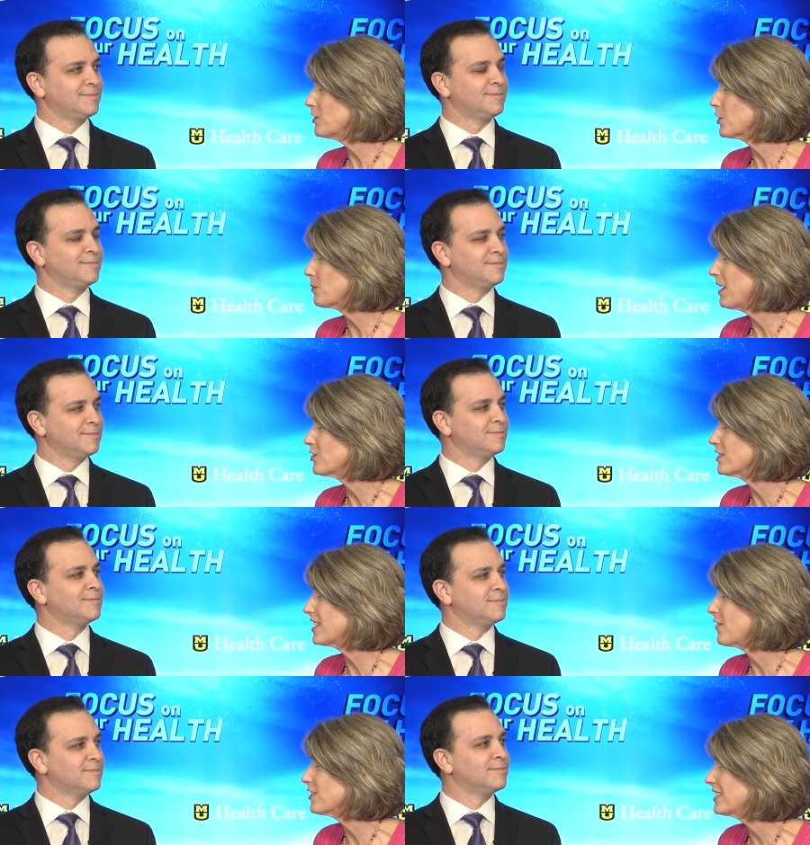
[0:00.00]
Speaker 1: to your patients
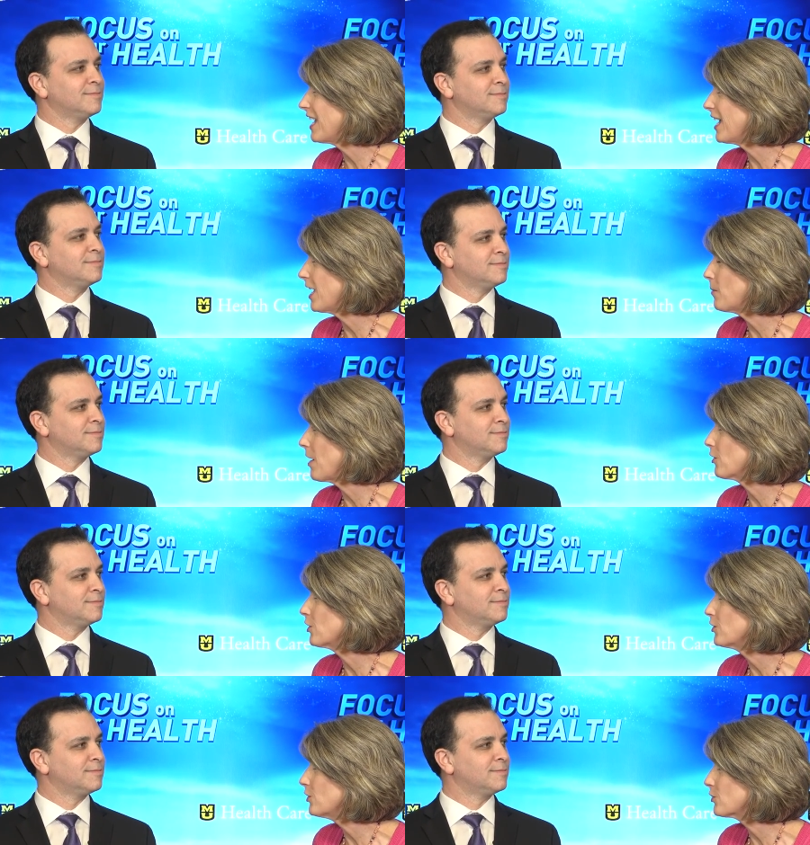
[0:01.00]
every day about
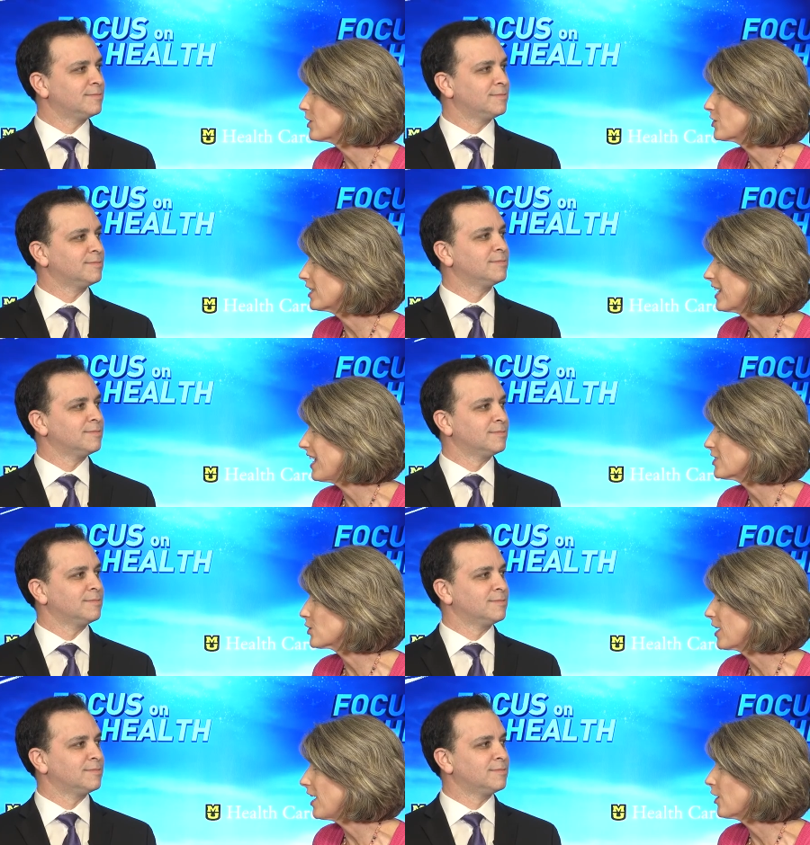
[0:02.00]
good nutrition and cancer
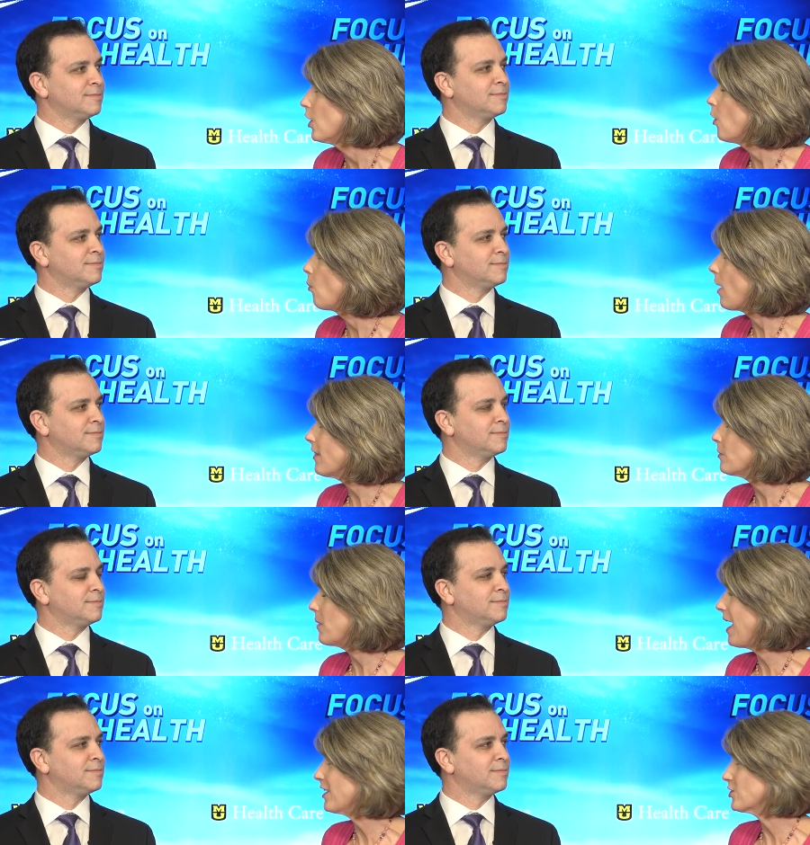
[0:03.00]
care. Why the
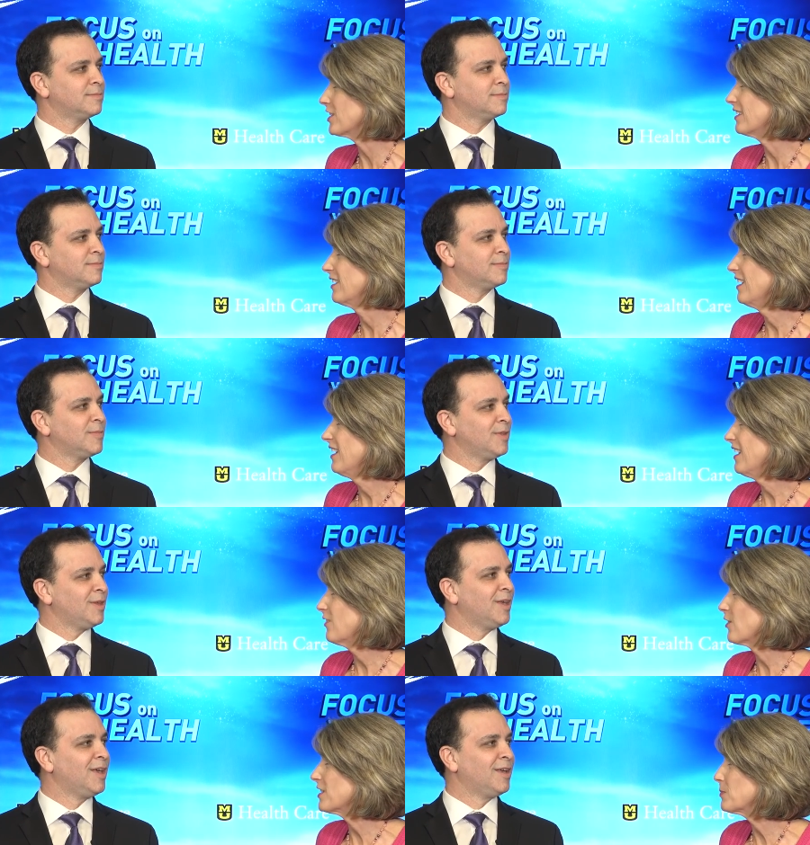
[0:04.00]
passion
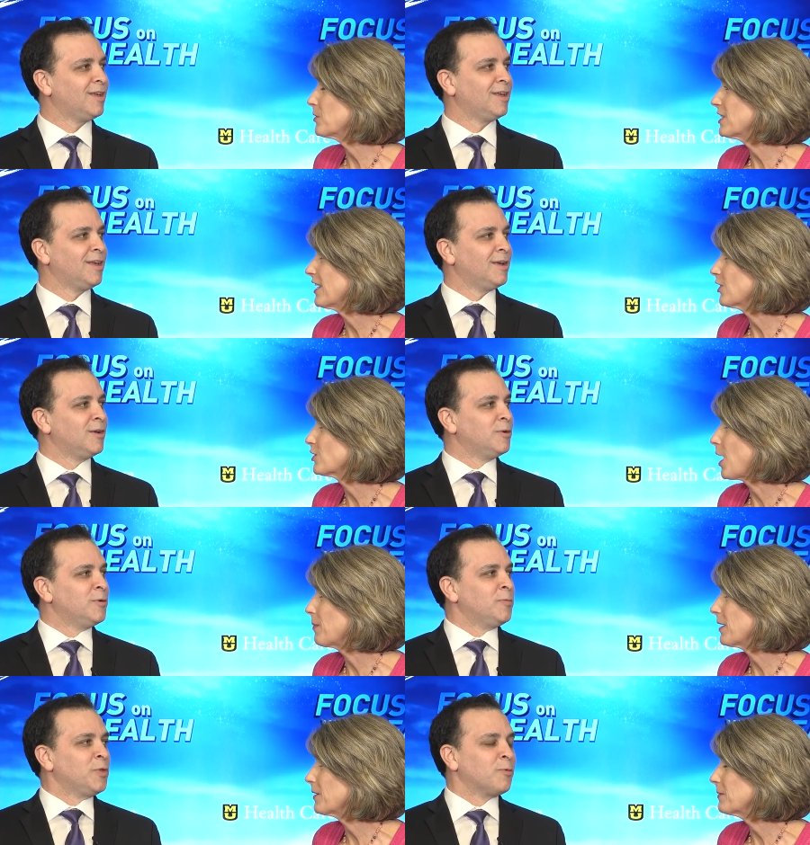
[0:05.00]
for this particular
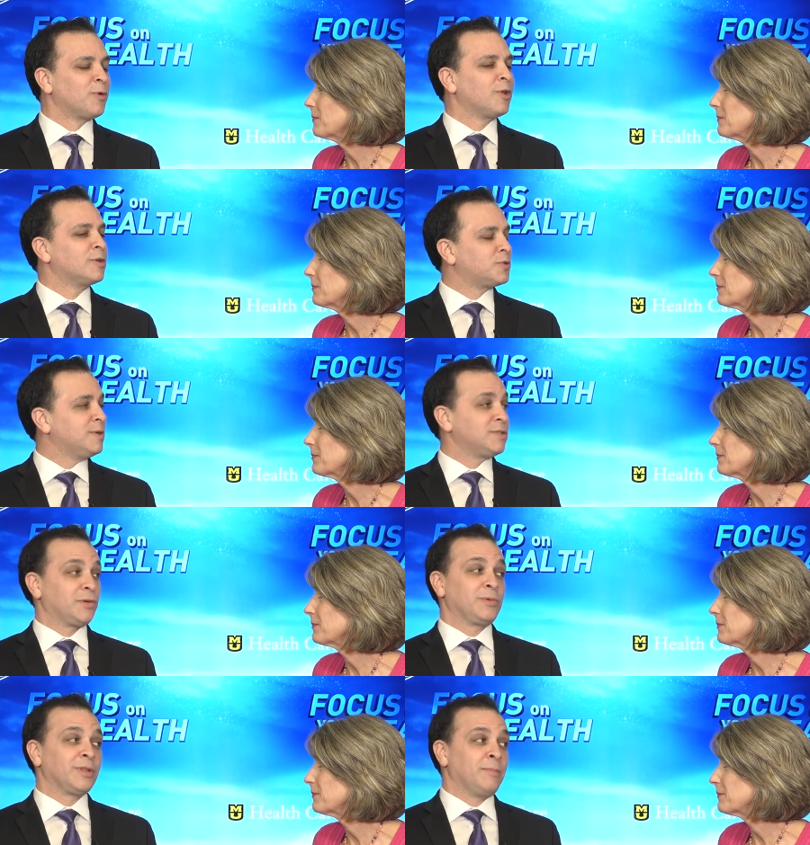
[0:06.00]
topic?
Speaker 2: Well, Teresa,
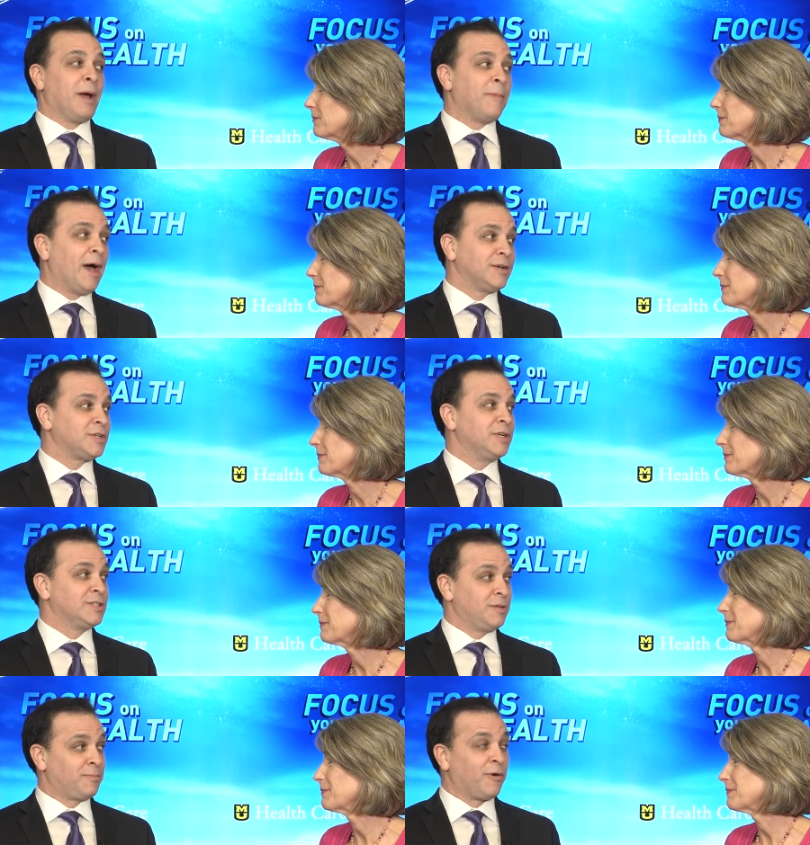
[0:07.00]
really my passion is
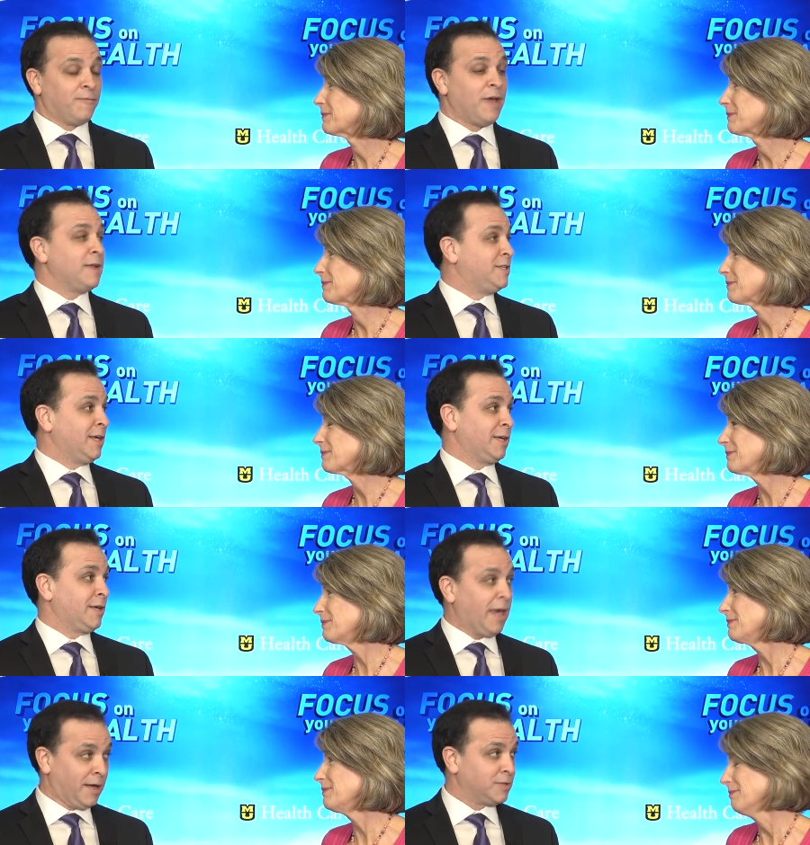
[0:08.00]
in preventing
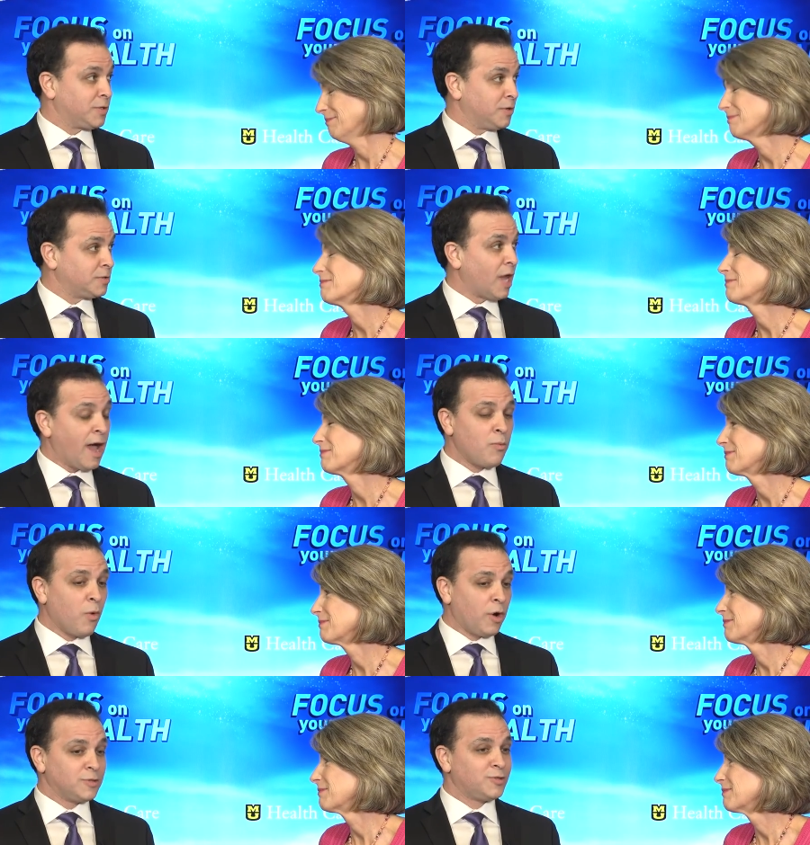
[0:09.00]
cancers. I
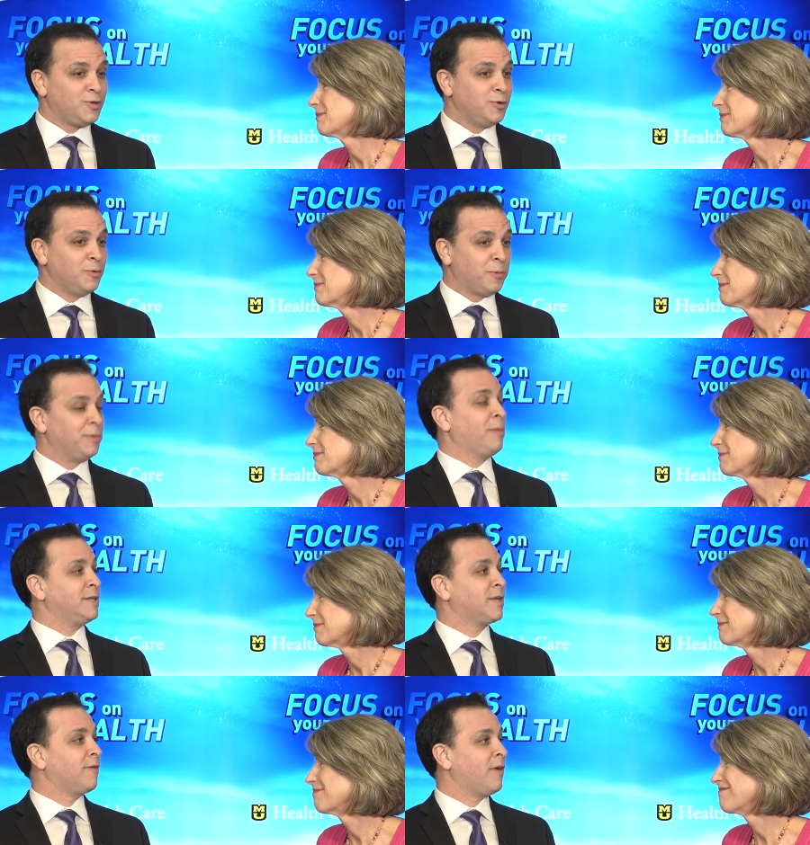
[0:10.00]
want to put
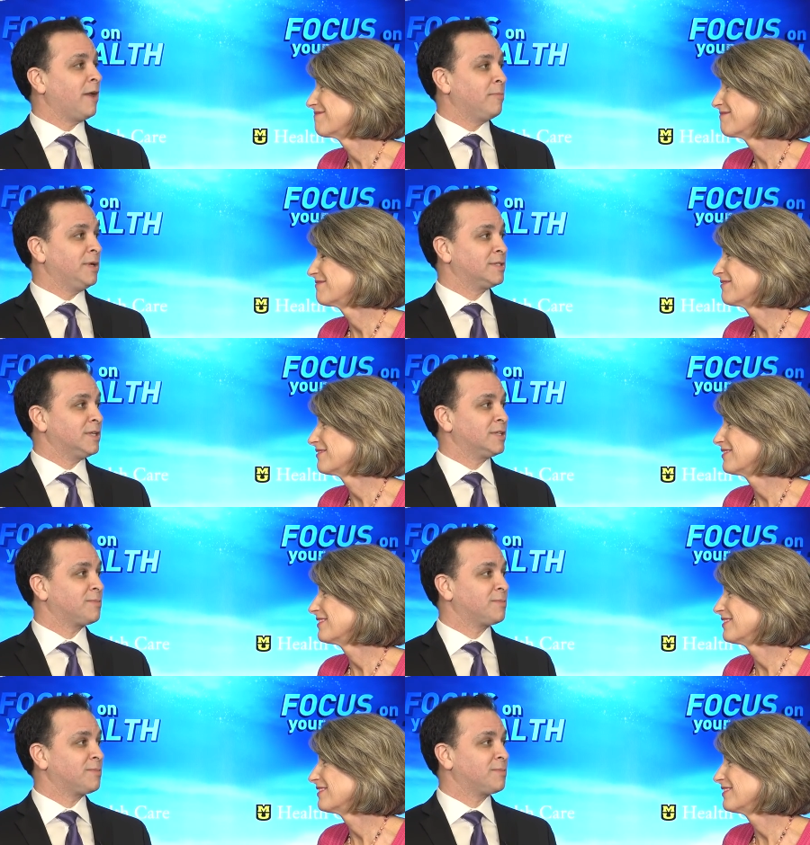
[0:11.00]
myself out of business